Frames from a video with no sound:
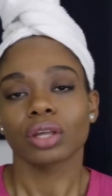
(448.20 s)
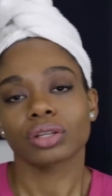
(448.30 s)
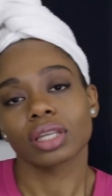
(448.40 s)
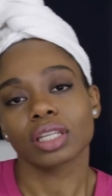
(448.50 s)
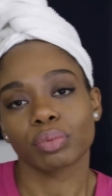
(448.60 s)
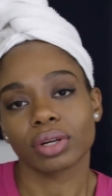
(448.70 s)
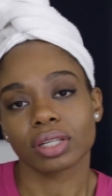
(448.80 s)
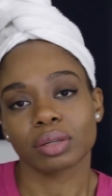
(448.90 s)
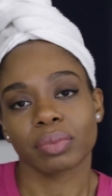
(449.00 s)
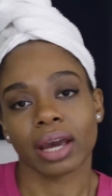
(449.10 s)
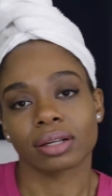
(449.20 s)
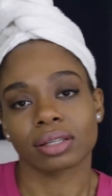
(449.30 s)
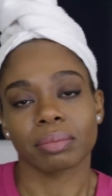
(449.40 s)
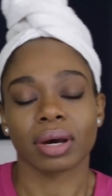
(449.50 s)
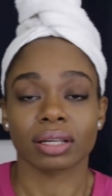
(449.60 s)
So this brings us back
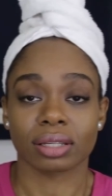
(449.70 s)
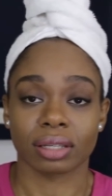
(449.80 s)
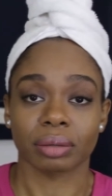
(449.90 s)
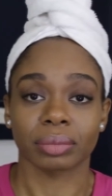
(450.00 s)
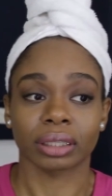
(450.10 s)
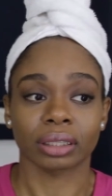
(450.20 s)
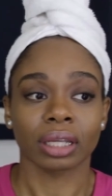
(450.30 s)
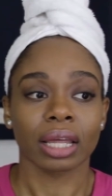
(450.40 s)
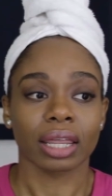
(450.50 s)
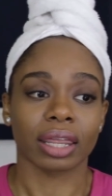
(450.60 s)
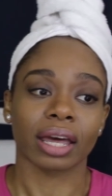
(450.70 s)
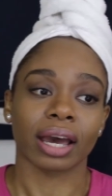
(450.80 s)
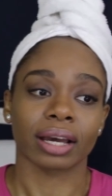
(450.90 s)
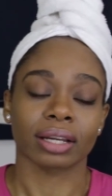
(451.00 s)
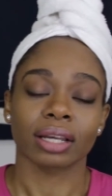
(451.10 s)
to my statement
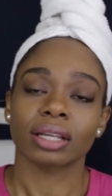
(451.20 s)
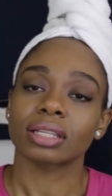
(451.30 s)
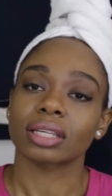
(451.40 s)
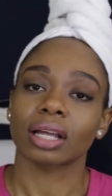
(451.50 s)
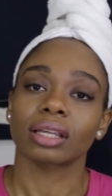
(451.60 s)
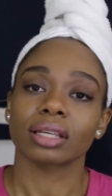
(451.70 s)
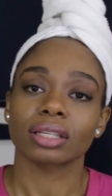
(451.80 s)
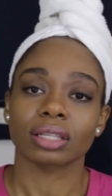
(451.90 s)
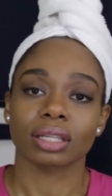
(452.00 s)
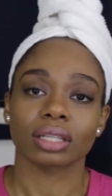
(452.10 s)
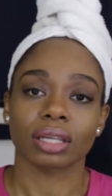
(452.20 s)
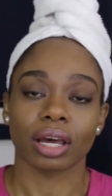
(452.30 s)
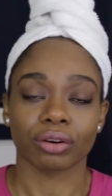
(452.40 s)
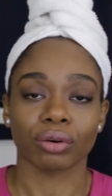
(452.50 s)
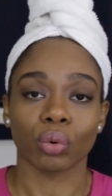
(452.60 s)
that telling cis
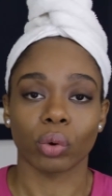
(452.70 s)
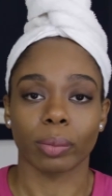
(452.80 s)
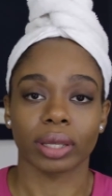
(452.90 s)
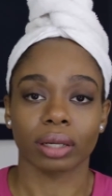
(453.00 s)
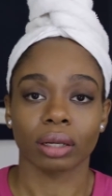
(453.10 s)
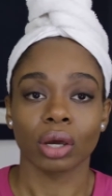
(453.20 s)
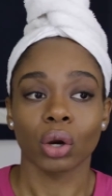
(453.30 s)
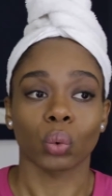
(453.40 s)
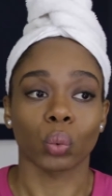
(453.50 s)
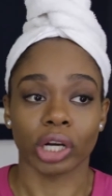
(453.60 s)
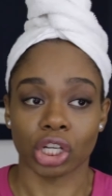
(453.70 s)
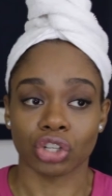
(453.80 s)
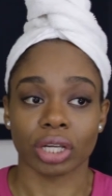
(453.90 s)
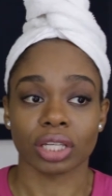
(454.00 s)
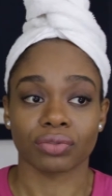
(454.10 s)
hetero women we're
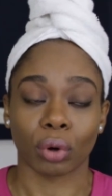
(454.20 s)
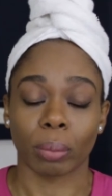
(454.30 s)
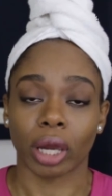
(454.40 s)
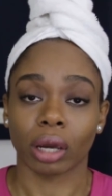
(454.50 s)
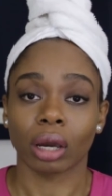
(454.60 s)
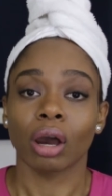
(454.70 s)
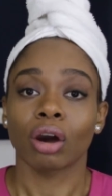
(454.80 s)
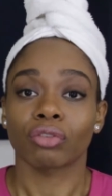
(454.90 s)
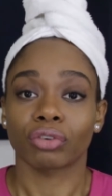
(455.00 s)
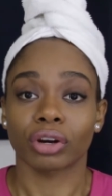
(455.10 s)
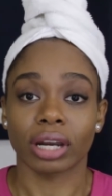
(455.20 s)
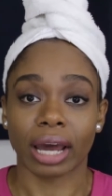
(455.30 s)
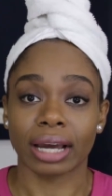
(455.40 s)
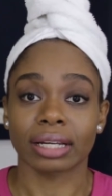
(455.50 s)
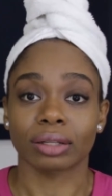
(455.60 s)
transphobic for
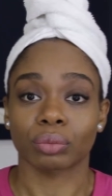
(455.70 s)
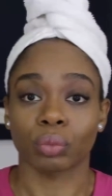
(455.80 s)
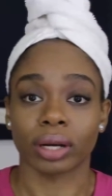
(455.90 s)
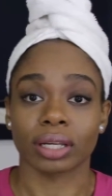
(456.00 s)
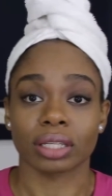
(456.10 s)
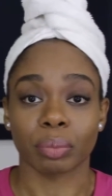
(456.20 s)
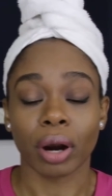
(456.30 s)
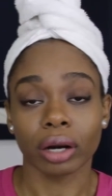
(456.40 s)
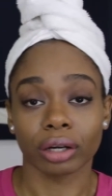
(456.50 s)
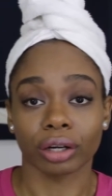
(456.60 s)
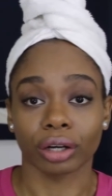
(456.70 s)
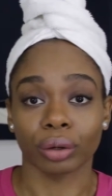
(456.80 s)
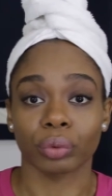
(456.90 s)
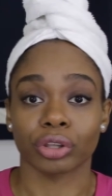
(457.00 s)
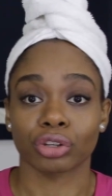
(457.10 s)
not wanting to partner
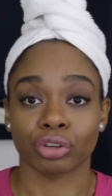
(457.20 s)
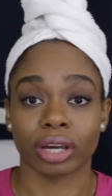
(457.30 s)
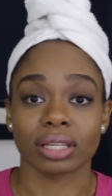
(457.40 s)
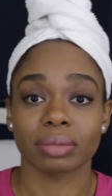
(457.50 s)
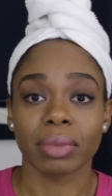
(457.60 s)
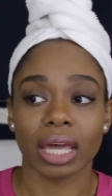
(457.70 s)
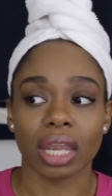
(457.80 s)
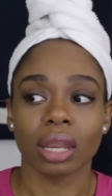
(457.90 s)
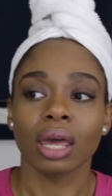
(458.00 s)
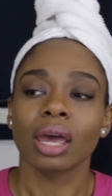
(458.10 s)
with trans men